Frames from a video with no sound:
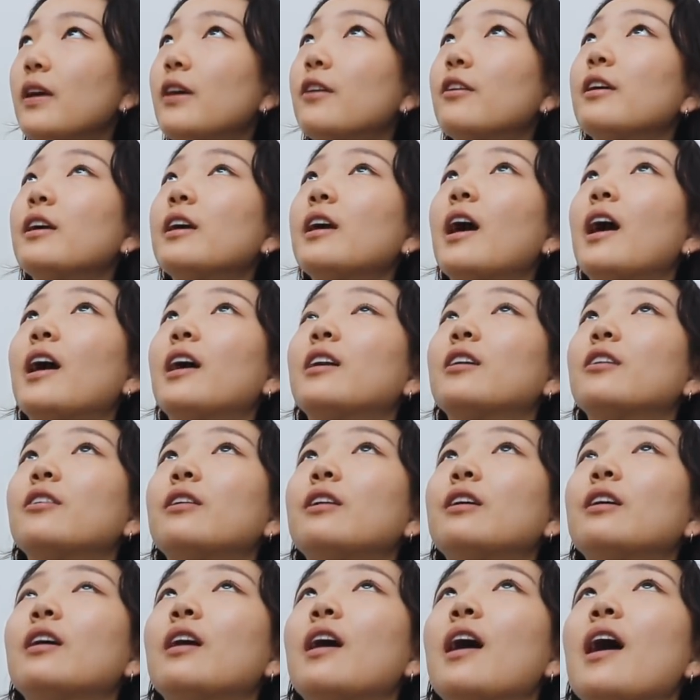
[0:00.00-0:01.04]
very
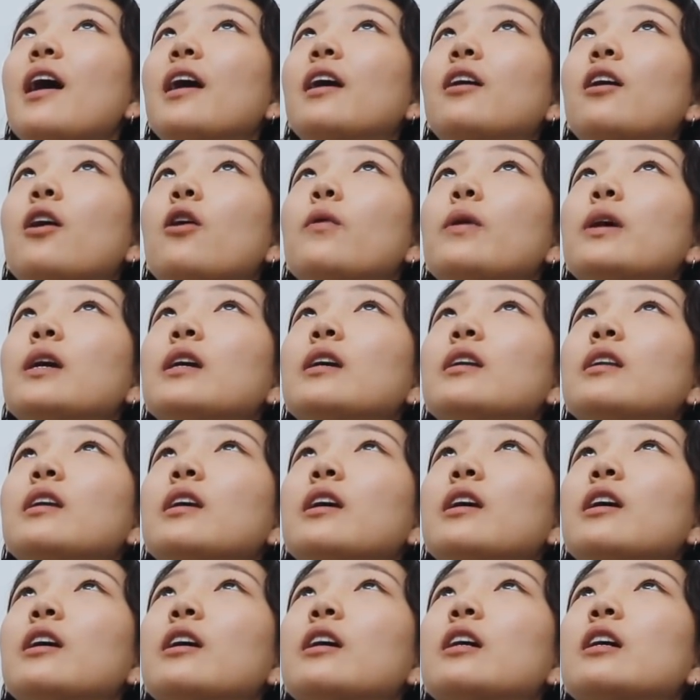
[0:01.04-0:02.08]
echoey in
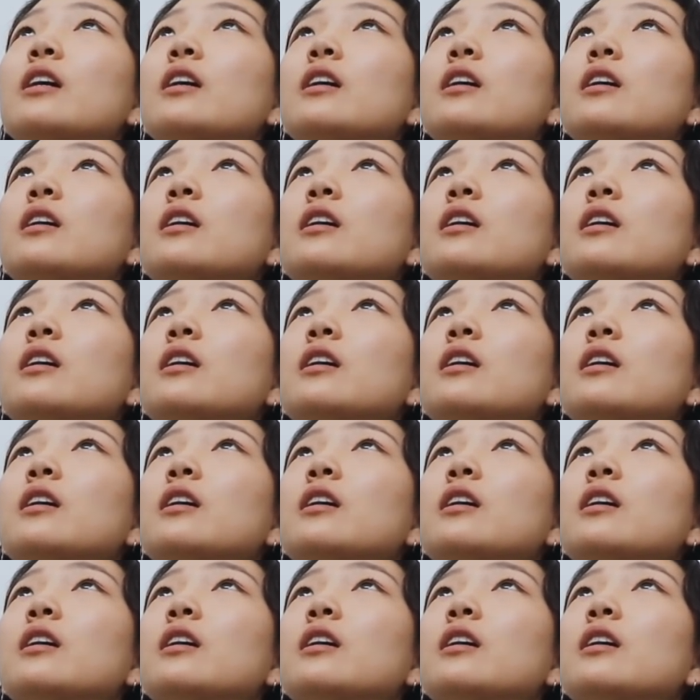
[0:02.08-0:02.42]
here.